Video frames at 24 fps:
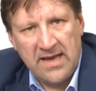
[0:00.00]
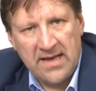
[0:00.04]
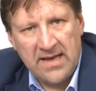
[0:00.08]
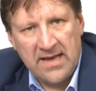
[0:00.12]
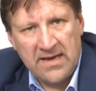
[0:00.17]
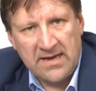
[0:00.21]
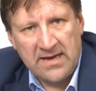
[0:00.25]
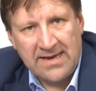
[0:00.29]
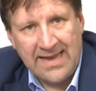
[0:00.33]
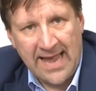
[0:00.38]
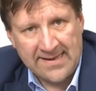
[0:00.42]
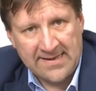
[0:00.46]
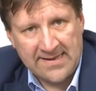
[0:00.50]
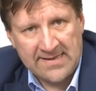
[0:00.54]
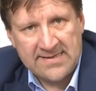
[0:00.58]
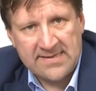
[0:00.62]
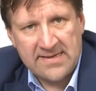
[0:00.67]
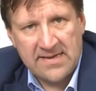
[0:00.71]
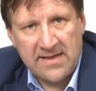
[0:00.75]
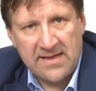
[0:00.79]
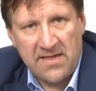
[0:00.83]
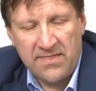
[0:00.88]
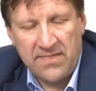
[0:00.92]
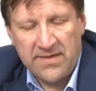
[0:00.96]
uh,
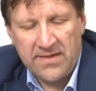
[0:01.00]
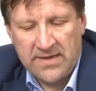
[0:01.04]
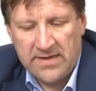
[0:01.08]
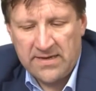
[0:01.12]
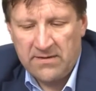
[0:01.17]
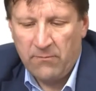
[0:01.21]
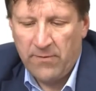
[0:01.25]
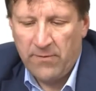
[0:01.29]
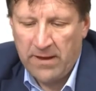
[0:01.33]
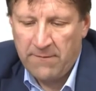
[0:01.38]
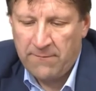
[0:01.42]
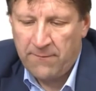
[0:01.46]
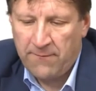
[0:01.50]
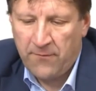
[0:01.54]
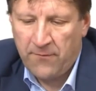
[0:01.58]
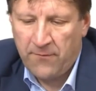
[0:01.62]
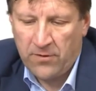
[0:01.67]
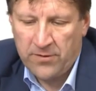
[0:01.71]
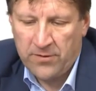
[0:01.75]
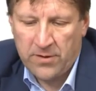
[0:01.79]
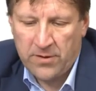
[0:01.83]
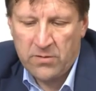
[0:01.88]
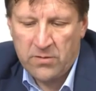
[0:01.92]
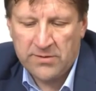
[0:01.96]
gets the
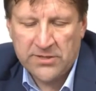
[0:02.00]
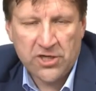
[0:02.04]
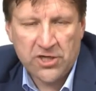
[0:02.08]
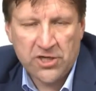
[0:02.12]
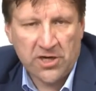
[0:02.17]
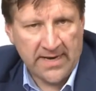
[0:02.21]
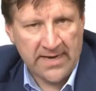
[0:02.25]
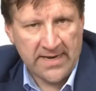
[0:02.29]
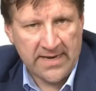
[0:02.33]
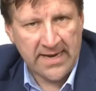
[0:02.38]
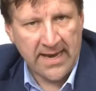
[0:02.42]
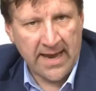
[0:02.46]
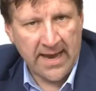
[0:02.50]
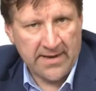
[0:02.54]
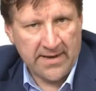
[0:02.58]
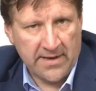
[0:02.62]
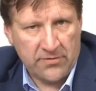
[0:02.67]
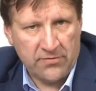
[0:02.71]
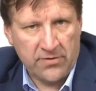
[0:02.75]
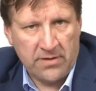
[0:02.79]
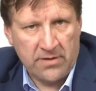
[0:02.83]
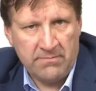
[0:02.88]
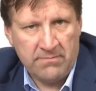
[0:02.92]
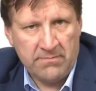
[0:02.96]
waveforms which are
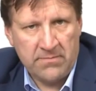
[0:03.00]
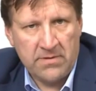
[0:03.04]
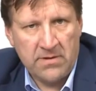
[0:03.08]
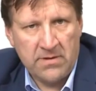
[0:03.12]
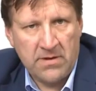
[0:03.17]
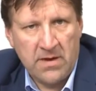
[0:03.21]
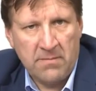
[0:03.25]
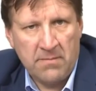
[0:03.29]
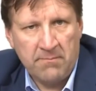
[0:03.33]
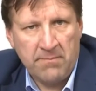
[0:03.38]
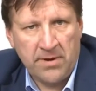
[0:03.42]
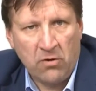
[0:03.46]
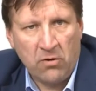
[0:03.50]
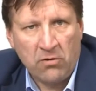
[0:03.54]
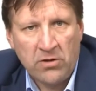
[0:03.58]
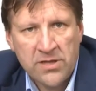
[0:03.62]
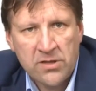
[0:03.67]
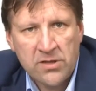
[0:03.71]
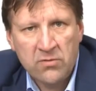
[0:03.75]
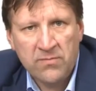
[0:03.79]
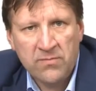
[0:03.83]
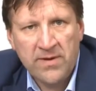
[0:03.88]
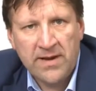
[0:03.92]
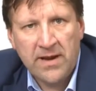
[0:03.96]
dedicated to him, but
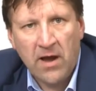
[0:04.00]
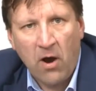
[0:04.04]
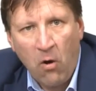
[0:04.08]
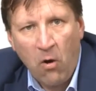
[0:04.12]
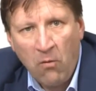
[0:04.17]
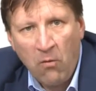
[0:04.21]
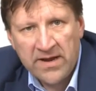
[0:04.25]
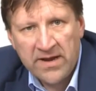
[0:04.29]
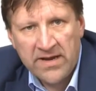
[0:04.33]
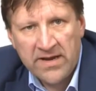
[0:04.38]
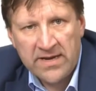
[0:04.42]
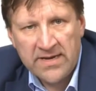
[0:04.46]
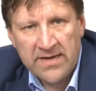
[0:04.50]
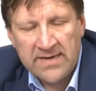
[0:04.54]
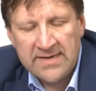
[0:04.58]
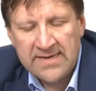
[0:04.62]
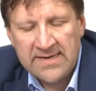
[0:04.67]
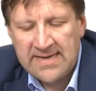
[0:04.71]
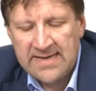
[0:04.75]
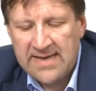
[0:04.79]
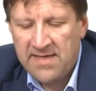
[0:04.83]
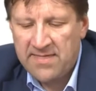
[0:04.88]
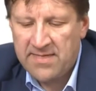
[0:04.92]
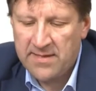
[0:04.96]
also will
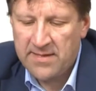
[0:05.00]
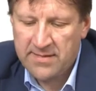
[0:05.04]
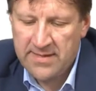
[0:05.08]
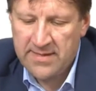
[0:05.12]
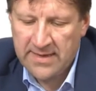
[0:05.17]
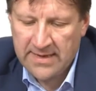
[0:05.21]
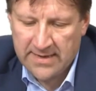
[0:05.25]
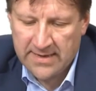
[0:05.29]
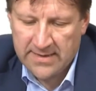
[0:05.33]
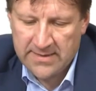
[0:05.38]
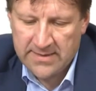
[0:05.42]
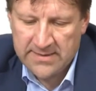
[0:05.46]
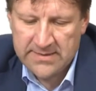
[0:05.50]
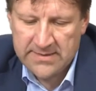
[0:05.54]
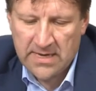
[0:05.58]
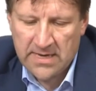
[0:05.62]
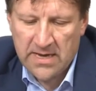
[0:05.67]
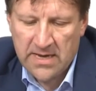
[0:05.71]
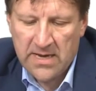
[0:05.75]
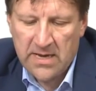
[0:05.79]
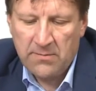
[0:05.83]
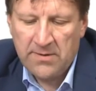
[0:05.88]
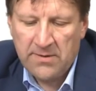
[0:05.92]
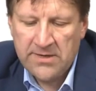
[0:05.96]
overhear the signals
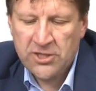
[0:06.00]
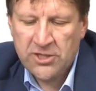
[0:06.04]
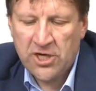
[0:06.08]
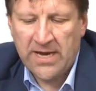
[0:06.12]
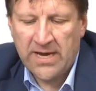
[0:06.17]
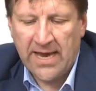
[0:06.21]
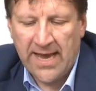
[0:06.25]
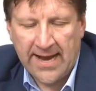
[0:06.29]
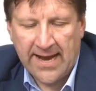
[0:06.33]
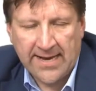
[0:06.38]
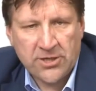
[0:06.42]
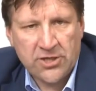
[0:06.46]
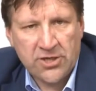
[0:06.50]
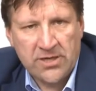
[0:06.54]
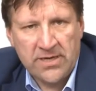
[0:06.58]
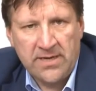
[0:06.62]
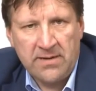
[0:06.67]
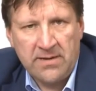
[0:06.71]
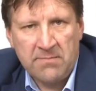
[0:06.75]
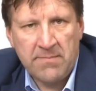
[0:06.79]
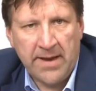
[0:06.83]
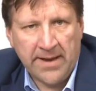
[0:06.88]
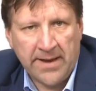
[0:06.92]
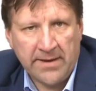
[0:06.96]
which are
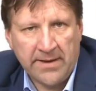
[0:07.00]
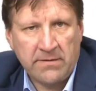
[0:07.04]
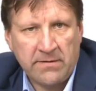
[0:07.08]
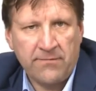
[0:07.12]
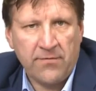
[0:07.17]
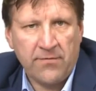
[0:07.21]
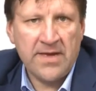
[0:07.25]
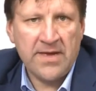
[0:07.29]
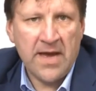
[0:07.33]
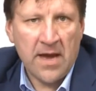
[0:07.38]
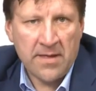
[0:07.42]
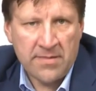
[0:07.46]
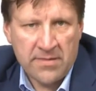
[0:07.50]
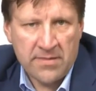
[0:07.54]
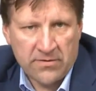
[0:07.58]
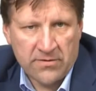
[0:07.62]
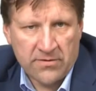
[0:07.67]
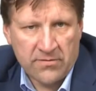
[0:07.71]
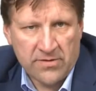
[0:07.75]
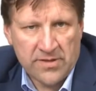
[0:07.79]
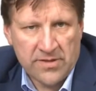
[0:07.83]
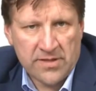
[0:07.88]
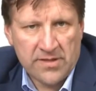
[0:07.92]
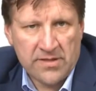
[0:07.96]
actually meant for the other
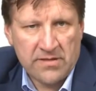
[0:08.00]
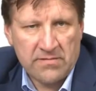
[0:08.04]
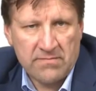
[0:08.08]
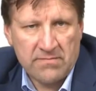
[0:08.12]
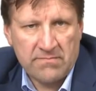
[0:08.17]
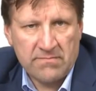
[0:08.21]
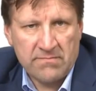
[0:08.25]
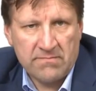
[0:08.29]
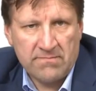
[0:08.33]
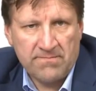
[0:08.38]
users.